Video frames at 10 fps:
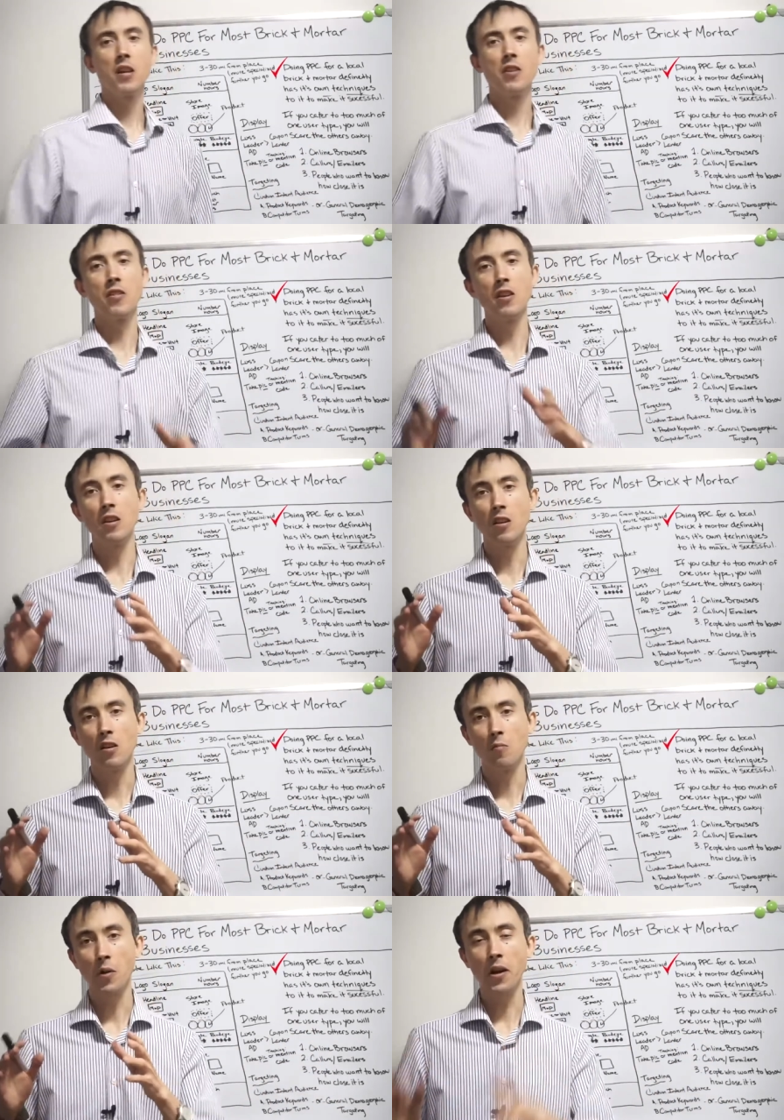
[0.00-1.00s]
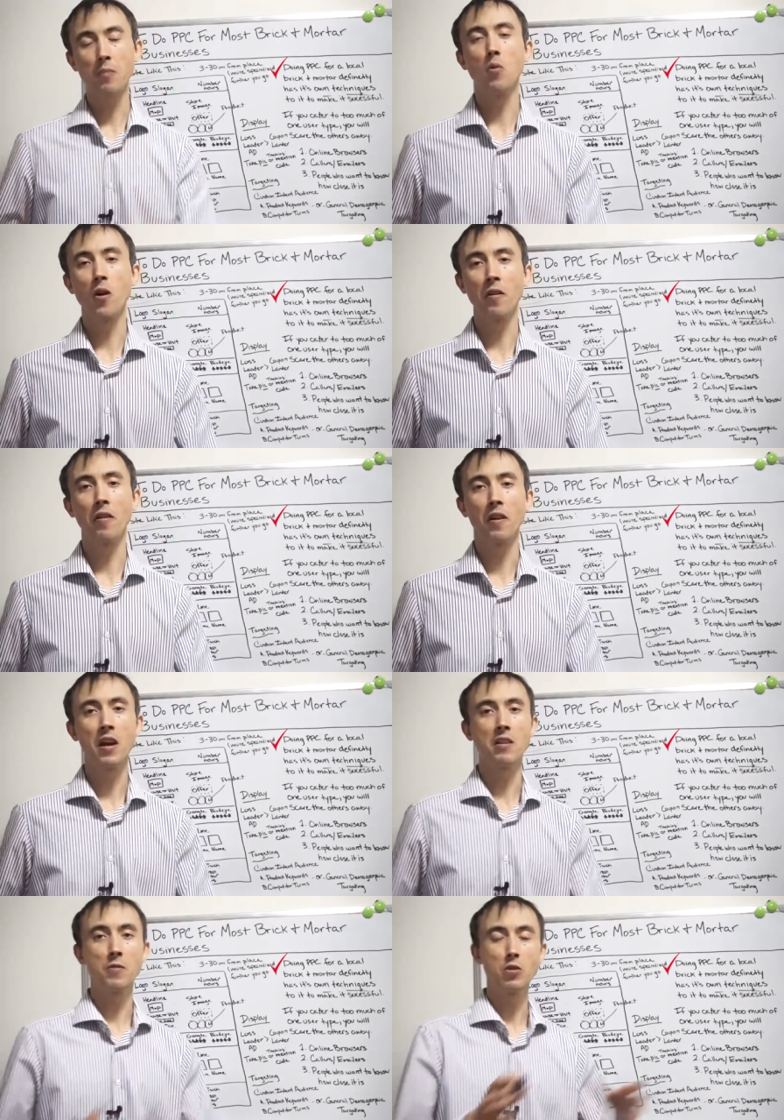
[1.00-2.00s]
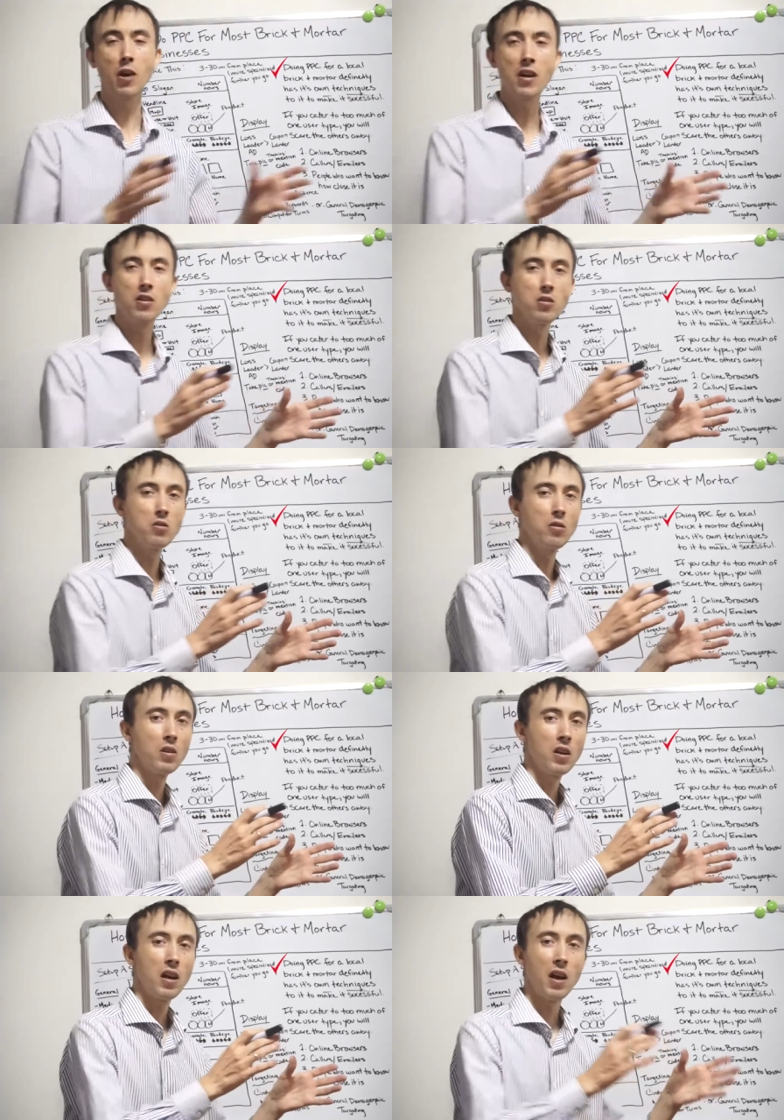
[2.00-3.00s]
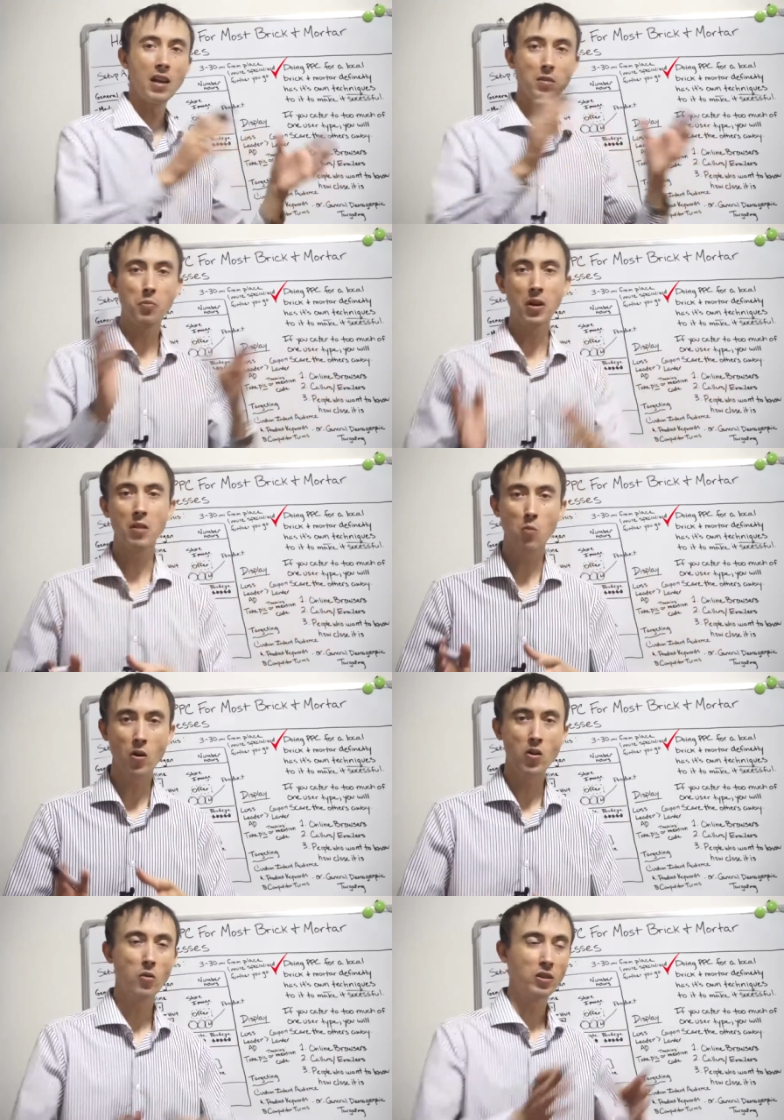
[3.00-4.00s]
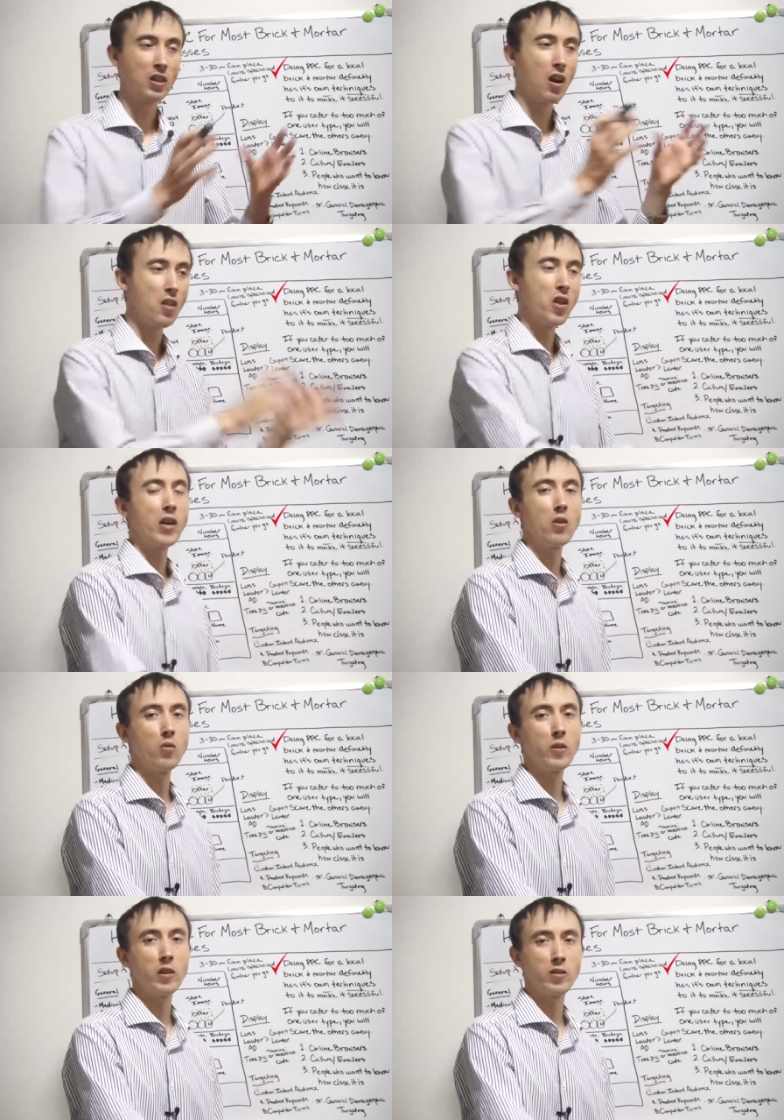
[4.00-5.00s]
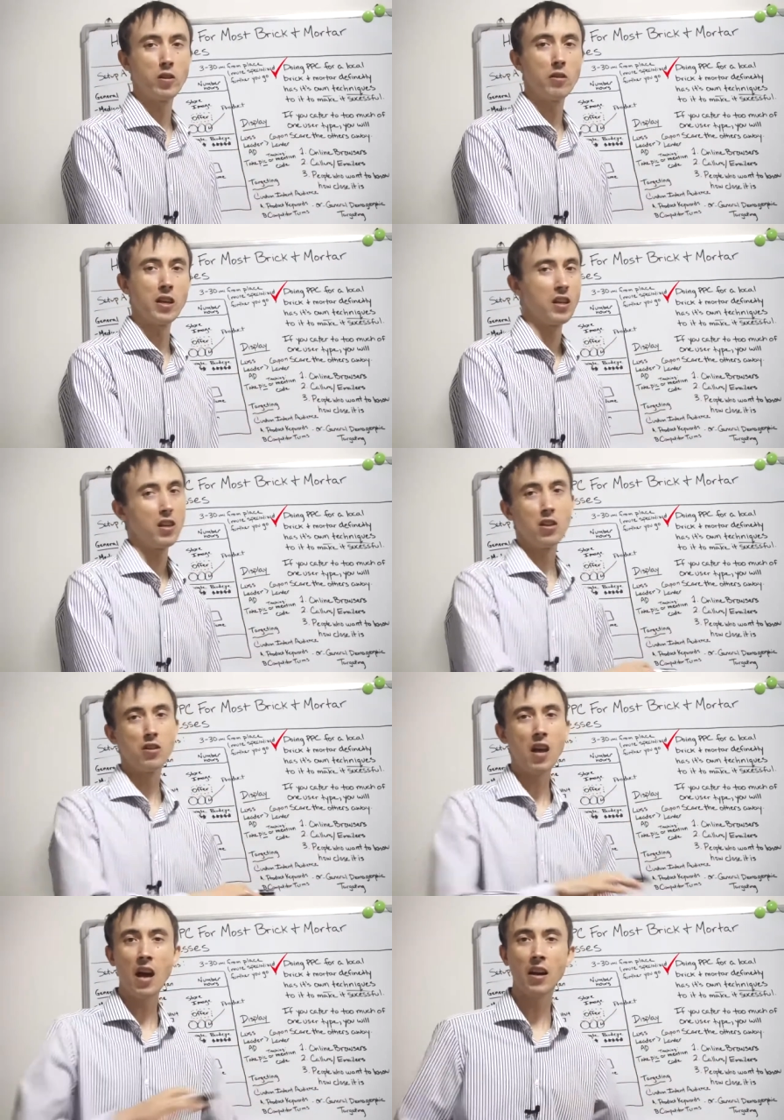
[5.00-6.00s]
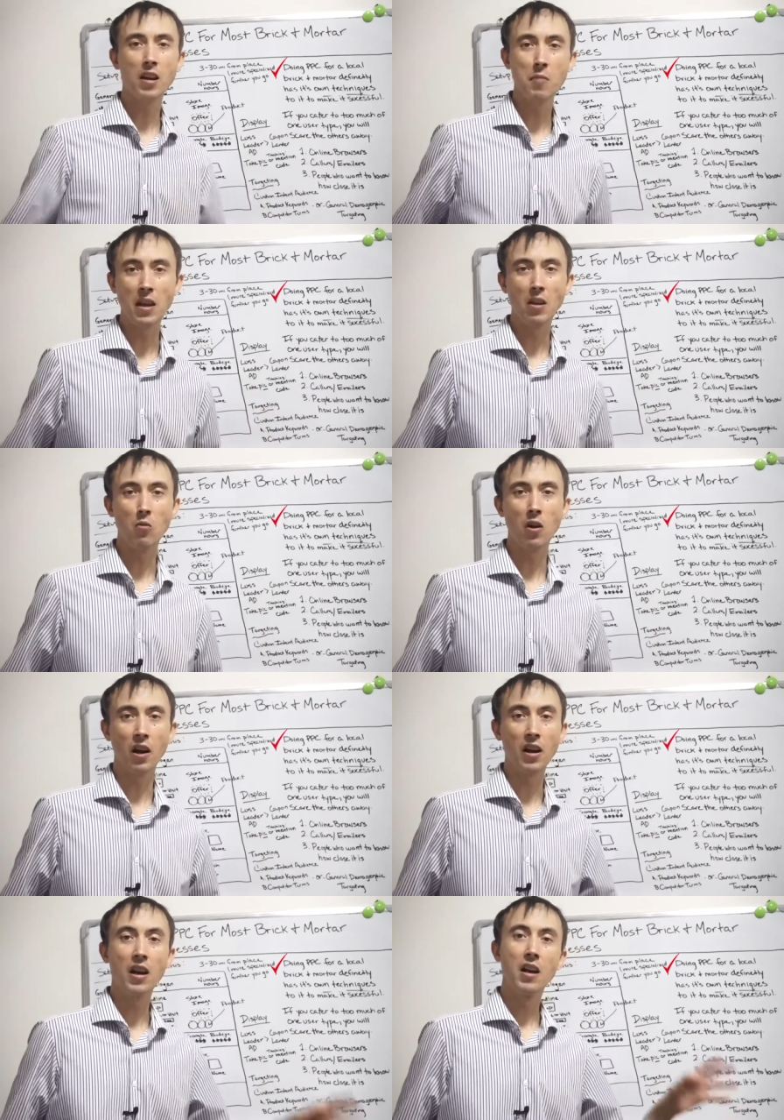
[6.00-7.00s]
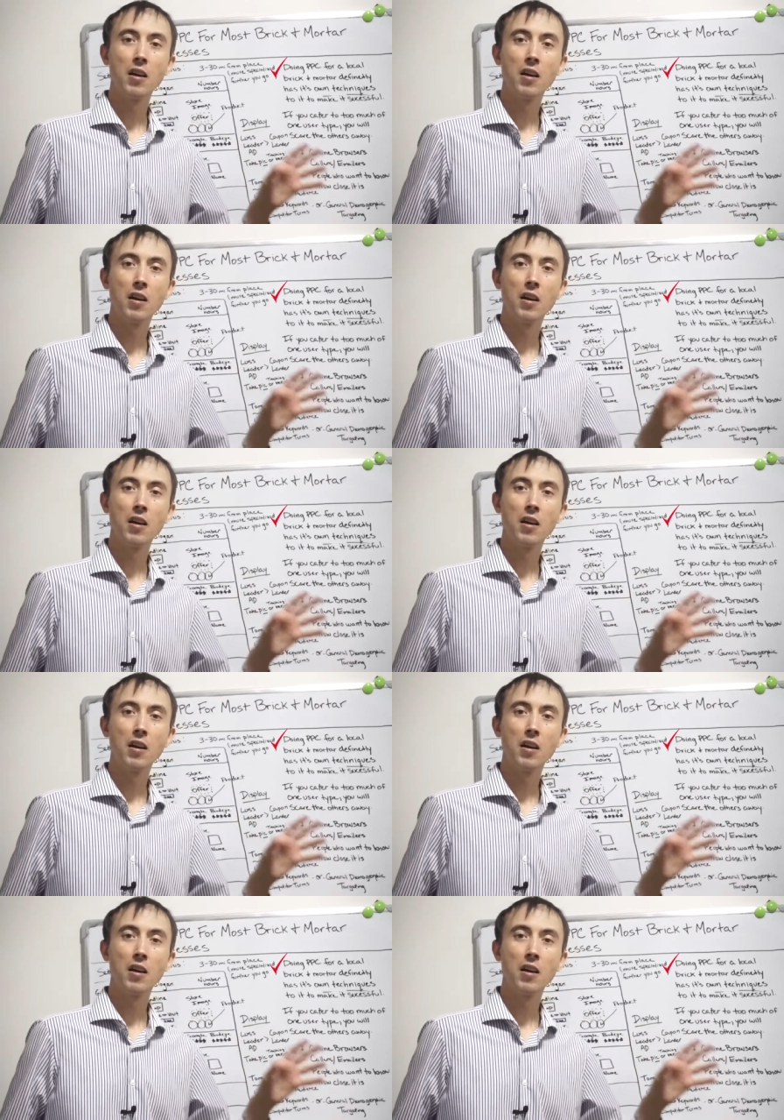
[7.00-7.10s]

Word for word: than the brick and mortar. And if you try to do as a brick and mortar what the online only are doing, you're not going to make it work.